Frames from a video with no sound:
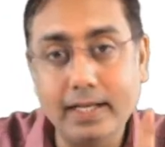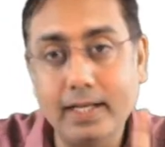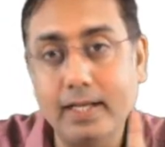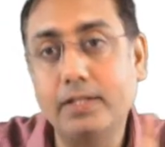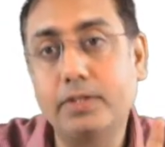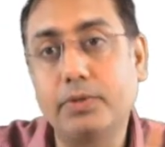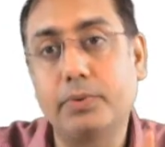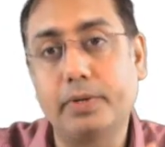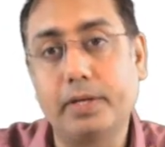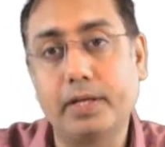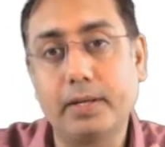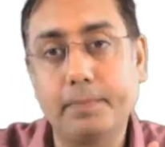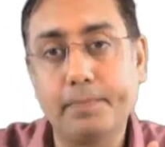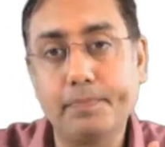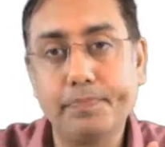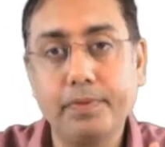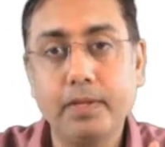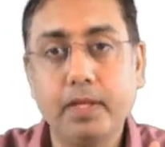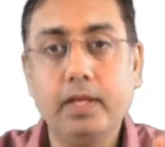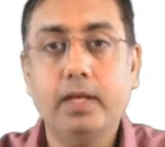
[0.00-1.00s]
Nahin, galat ho
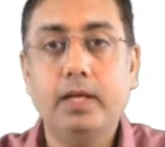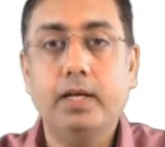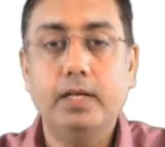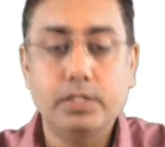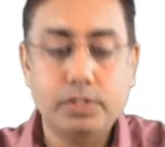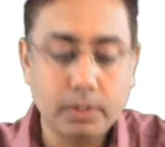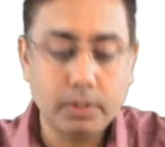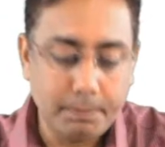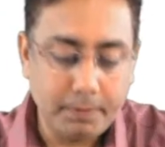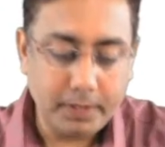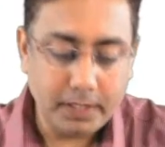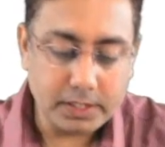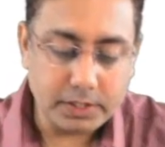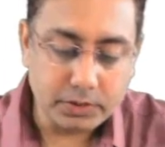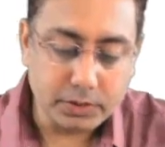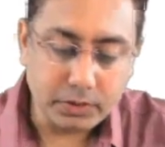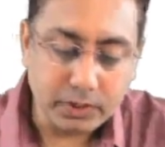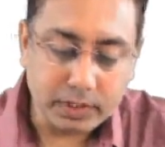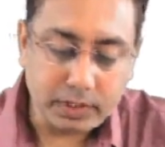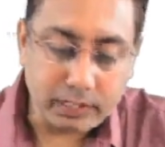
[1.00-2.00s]
gaya. So
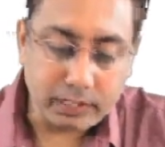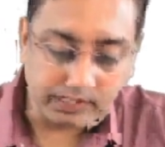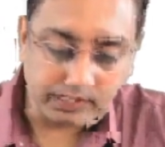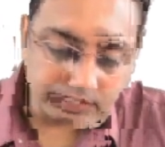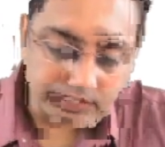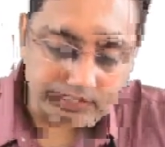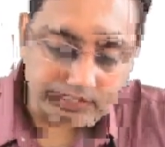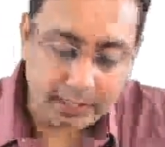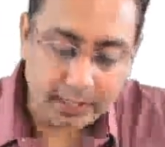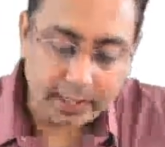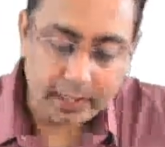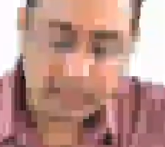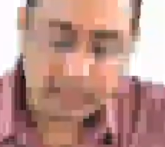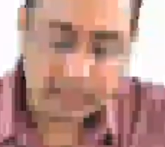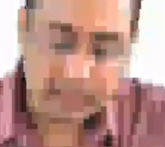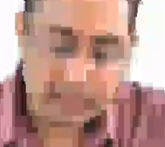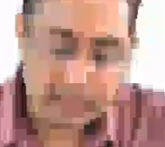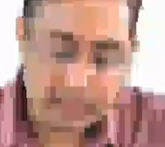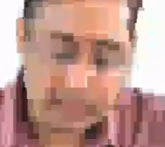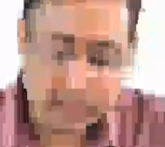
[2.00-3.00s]
please note that in
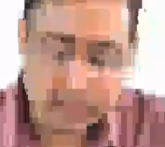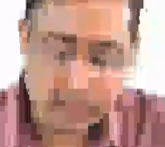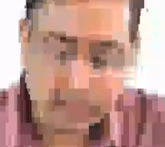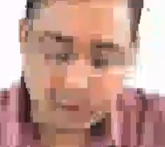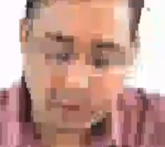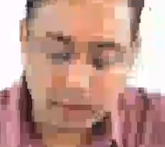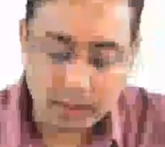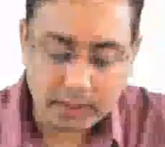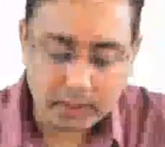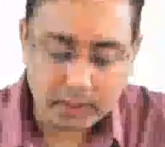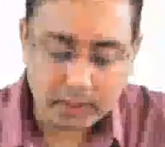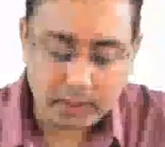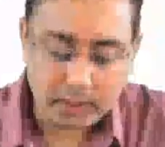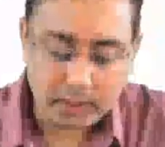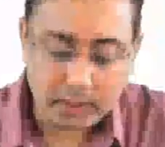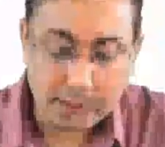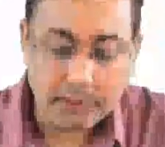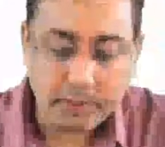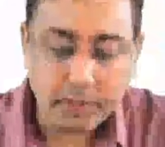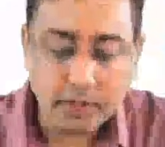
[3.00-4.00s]
case, this is what is the
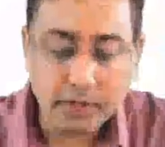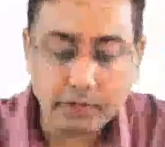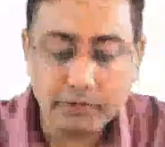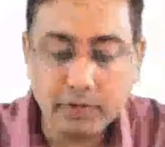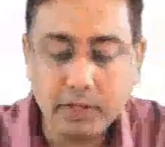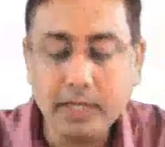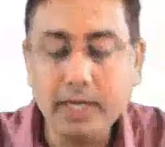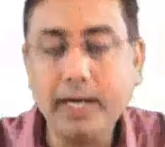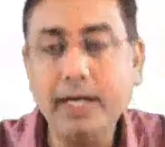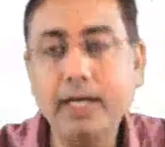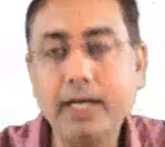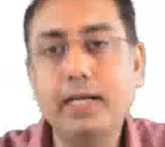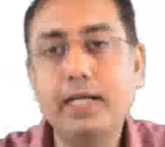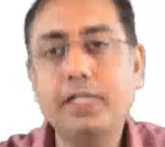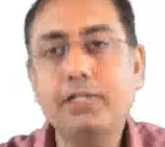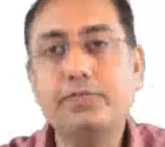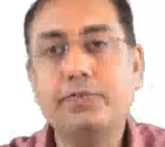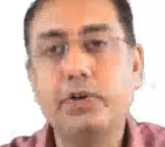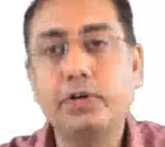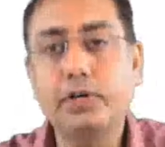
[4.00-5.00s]
summary of the
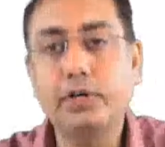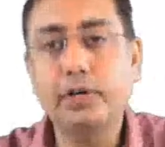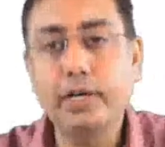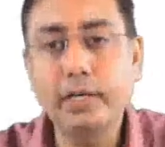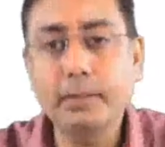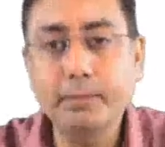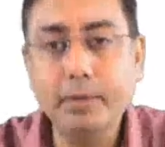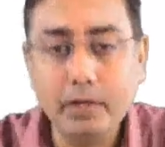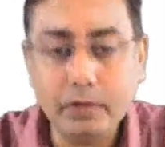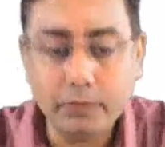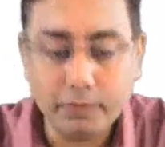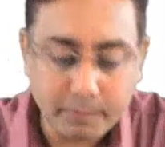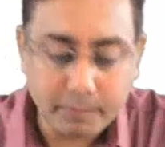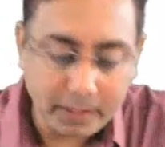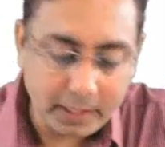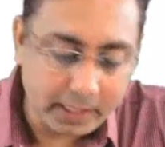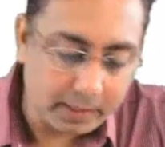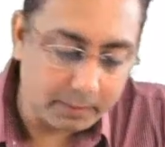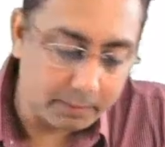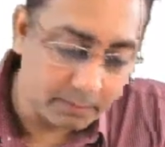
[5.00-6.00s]
guidelines for treatment
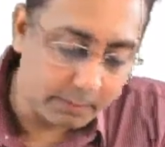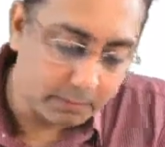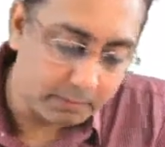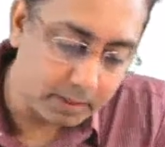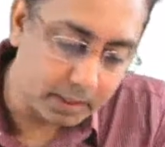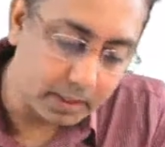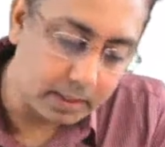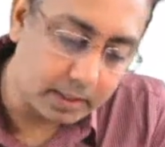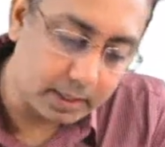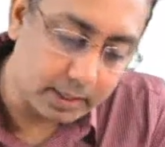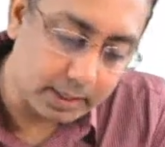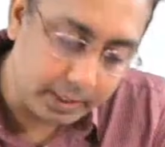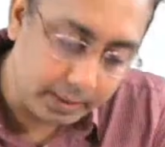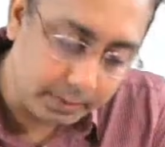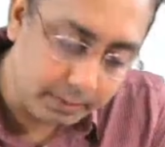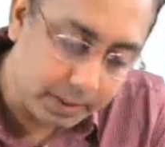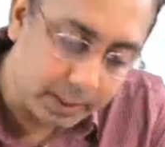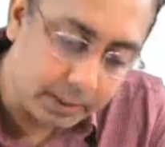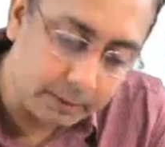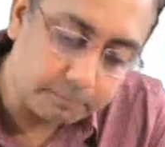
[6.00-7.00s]
of
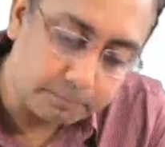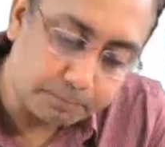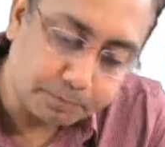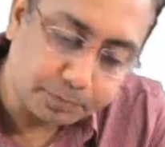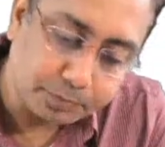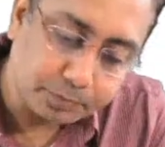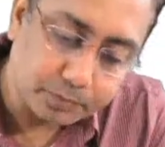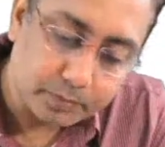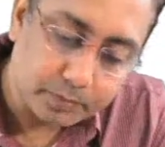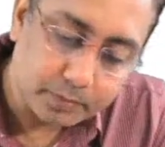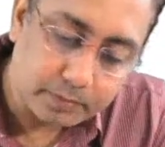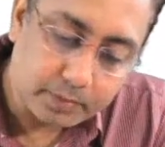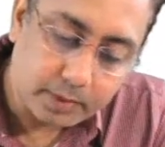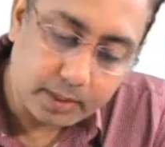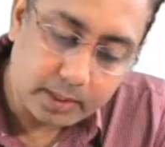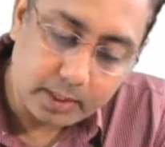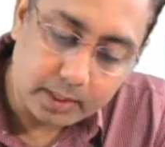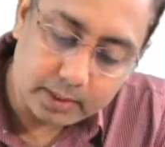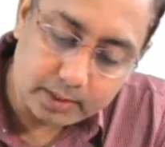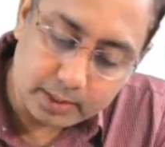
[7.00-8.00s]
anemia.
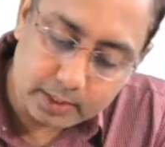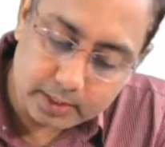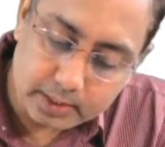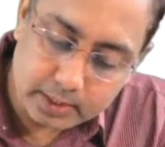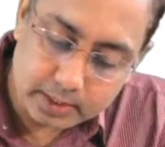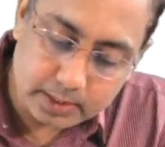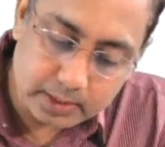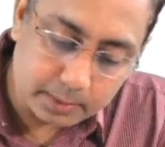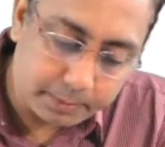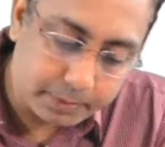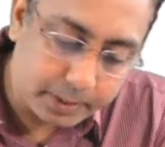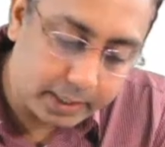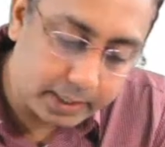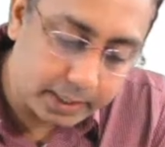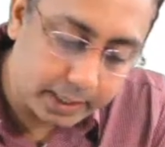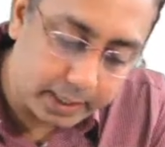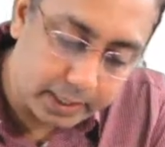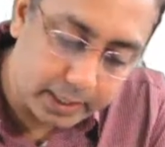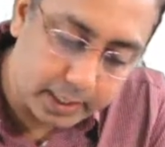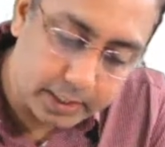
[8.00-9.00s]
This is the
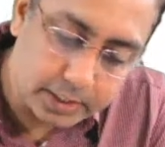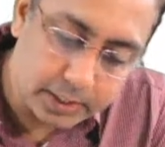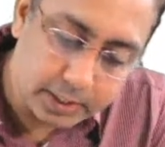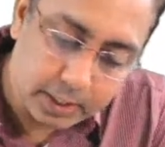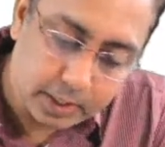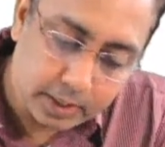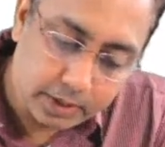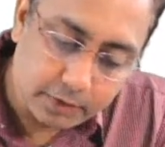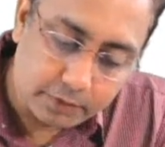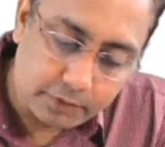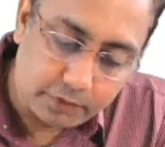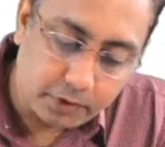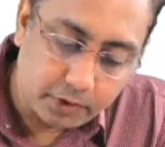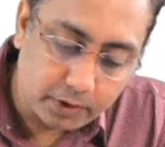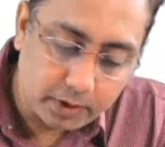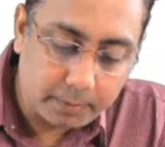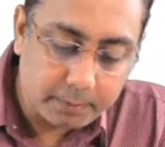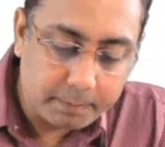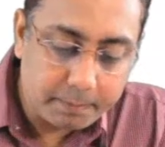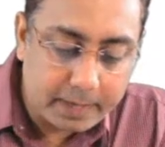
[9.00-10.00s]
summary guidelines
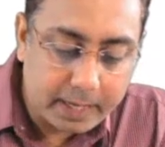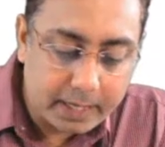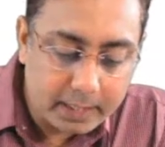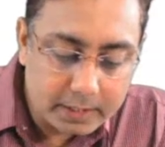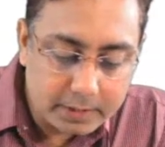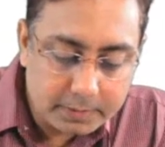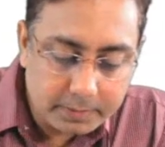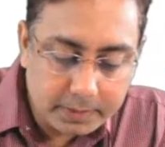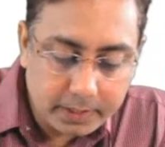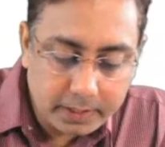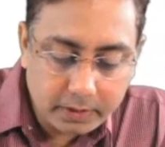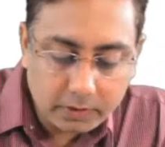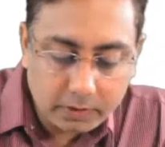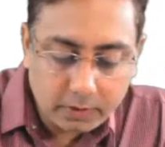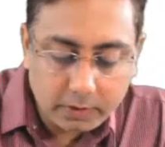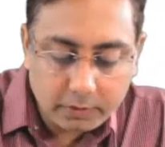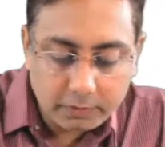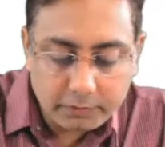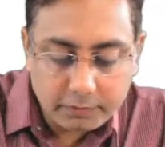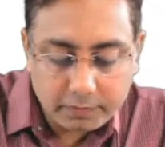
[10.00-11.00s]
for
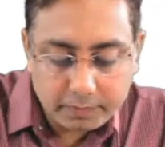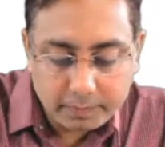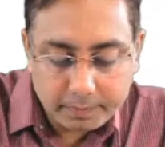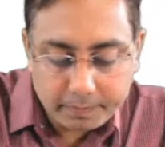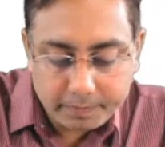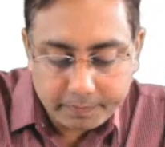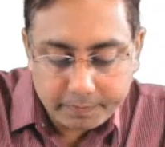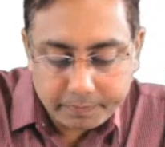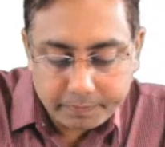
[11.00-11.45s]
management of